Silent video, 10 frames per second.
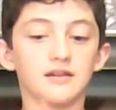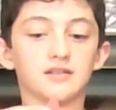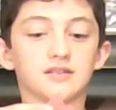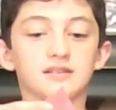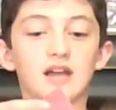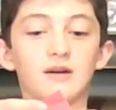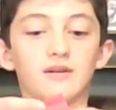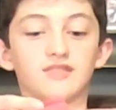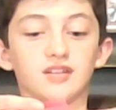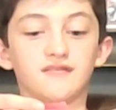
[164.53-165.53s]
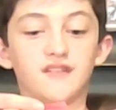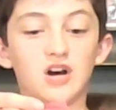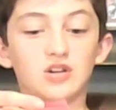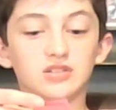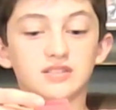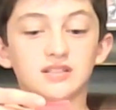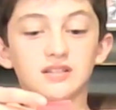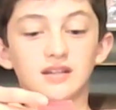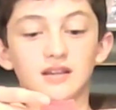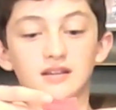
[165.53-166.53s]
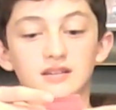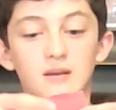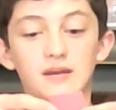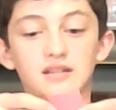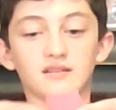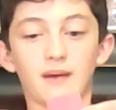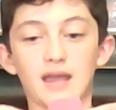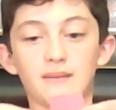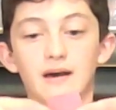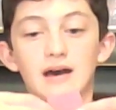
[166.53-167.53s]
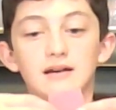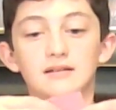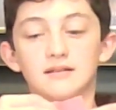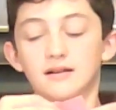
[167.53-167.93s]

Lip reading: Let's start with just fold the piece of paper